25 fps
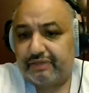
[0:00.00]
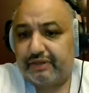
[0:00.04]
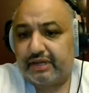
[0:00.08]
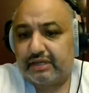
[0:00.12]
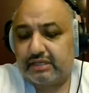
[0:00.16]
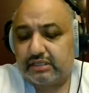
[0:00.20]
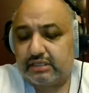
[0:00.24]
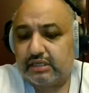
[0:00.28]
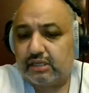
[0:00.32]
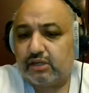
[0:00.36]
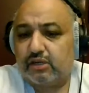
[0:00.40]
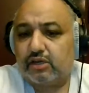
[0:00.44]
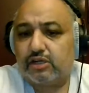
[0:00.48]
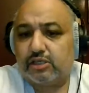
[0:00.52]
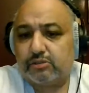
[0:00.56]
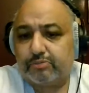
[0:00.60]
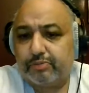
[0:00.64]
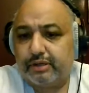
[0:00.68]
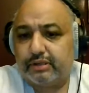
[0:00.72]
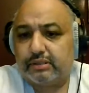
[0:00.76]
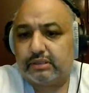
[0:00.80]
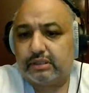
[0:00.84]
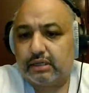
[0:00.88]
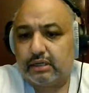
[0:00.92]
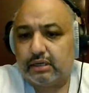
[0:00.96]
think it still is.
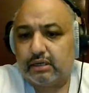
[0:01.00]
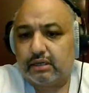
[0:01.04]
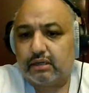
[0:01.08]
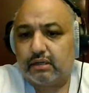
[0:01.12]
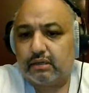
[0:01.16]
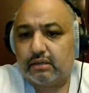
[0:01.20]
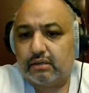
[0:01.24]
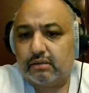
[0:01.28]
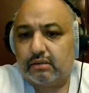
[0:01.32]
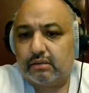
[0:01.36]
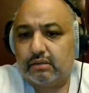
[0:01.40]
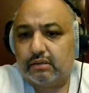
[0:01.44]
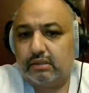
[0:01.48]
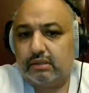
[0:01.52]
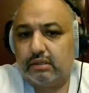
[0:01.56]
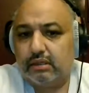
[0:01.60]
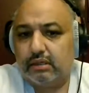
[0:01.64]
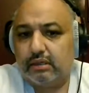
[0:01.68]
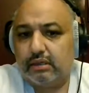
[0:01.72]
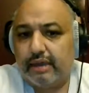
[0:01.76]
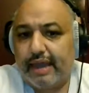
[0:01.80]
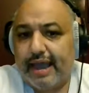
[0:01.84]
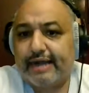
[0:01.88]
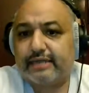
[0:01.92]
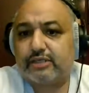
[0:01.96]
But
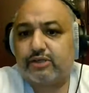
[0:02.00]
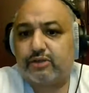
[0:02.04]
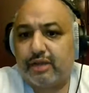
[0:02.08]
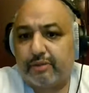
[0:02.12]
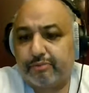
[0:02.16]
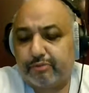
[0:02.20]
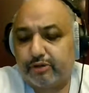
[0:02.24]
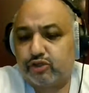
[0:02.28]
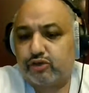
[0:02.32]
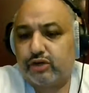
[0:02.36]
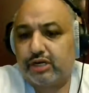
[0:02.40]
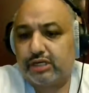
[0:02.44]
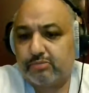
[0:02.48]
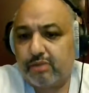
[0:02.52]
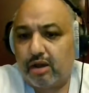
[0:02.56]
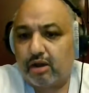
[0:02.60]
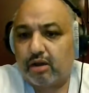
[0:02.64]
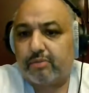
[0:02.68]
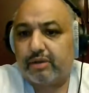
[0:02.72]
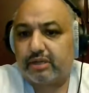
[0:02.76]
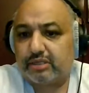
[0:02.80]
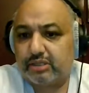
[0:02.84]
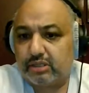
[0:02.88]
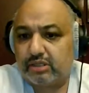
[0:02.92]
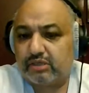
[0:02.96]
the actor that portrays Malcolm
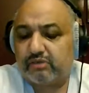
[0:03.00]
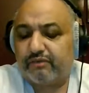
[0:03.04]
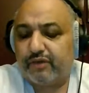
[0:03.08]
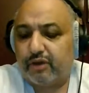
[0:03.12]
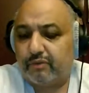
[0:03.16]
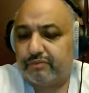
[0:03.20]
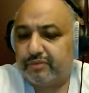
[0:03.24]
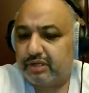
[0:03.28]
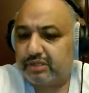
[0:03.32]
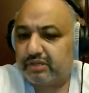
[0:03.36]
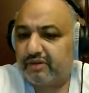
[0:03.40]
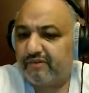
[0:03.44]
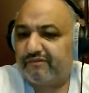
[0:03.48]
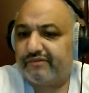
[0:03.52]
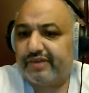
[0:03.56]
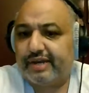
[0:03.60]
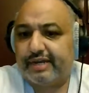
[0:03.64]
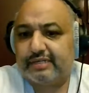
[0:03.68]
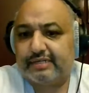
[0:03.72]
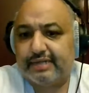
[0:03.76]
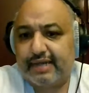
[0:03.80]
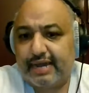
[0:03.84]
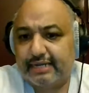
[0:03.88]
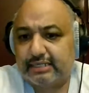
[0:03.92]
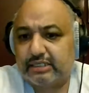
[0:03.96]
X in this film does a
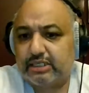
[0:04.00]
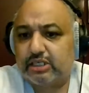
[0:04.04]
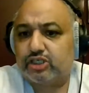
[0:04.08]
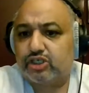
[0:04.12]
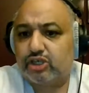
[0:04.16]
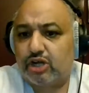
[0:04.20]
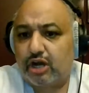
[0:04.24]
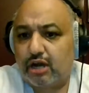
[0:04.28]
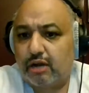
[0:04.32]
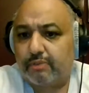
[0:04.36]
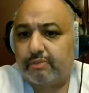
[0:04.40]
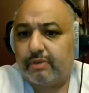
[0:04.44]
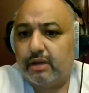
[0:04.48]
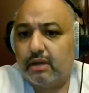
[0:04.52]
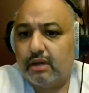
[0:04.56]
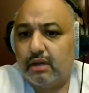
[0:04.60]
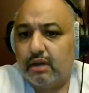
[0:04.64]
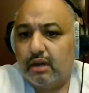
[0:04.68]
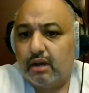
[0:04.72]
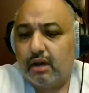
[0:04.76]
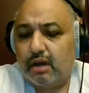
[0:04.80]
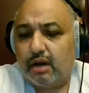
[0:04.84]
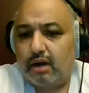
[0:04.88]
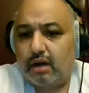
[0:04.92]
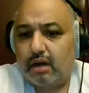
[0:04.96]
fantastic job.
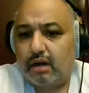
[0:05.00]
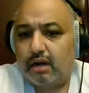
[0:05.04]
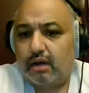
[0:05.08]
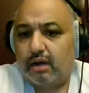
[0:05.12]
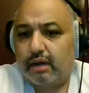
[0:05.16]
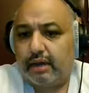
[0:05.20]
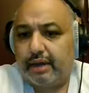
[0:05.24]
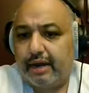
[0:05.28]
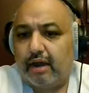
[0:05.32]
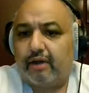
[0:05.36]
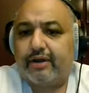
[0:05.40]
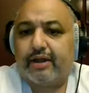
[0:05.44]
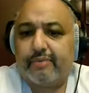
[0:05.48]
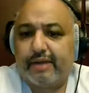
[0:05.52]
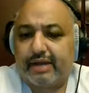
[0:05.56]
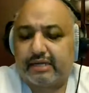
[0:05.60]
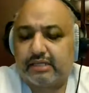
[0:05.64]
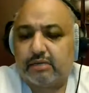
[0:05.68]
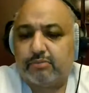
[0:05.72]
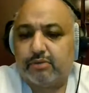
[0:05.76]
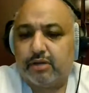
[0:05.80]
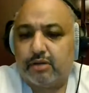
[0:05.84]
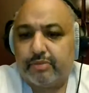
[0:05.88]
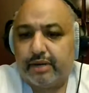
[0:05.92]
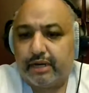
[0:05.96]
And I'll get back to
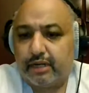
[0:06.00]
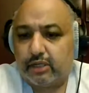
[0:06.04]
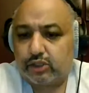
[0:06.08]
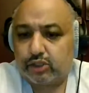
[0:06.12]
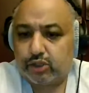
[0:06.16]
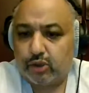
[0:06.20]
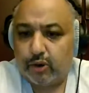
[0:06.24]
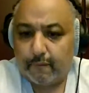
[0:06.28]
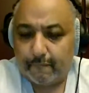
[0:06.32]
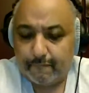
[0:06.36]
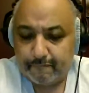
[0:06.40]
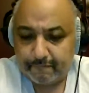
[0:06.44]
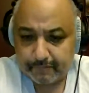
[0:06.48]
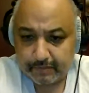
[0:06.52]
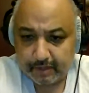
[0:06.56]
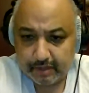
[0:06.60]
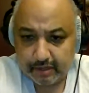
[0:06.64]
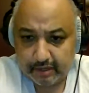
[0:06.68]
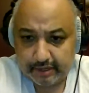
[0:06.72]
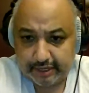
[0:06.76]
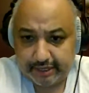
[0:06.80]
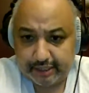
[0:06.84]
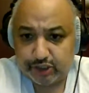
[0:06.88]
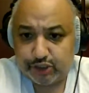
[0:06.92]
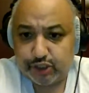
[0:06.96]
him in a minute. So,
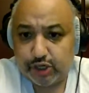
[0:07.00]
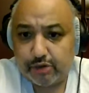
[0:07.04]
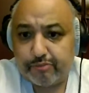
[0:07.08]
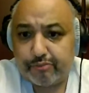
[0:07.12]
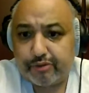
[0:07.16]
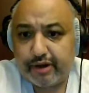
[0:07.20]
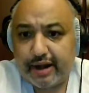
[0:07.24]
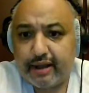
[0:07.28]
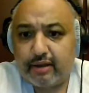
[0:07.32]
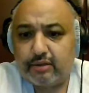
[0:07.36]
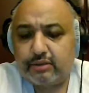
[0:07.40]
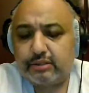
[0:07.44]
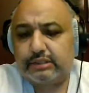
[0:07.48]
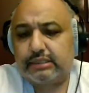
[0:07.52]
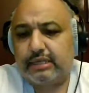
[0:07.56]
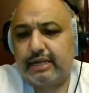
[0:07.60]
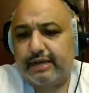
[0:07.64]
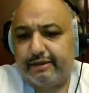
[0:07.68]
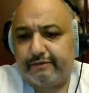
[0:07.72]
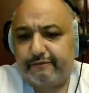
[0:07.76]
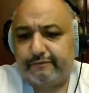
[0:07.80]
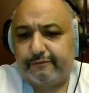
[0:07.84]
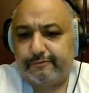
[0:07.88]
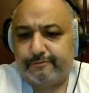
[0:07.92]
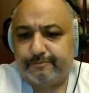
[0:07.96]
in Jim Brown's
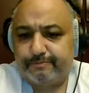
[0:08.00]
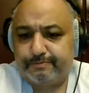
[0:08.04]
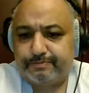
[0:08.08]
life,